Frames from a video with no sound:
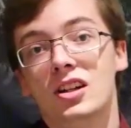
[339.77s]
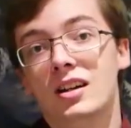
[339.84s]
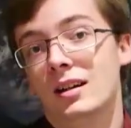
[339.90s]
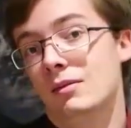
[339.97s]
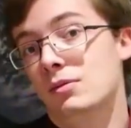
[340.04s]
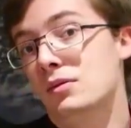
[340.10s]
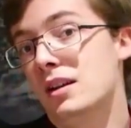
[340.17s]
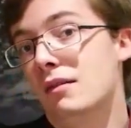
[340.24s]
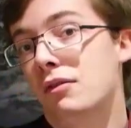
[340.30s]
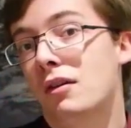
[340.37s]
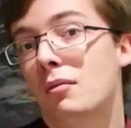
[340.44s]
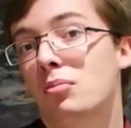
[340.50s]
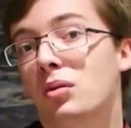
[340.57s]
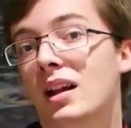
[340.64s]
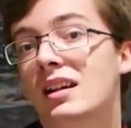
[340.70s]
of
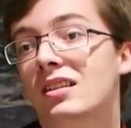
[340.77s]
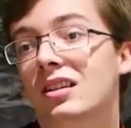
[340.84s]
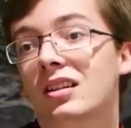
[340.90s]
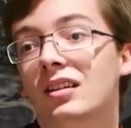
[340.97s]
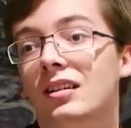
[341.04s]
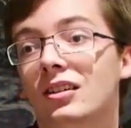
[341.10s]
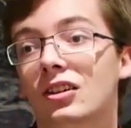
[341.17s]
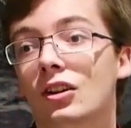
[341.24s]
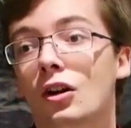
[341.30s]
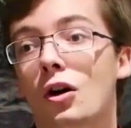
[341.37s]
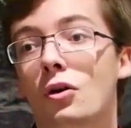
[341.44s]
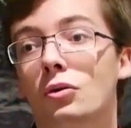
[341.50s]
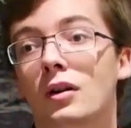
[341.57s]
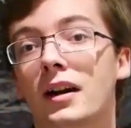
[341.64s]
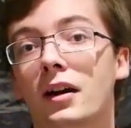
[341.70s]
different places
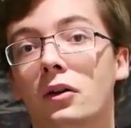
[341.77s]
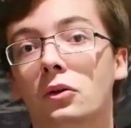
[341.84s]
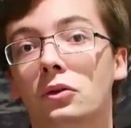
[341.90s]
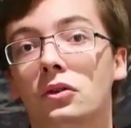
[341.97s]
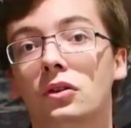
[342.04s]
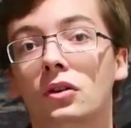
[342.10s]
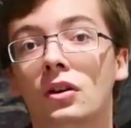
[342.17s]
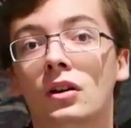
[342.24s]
around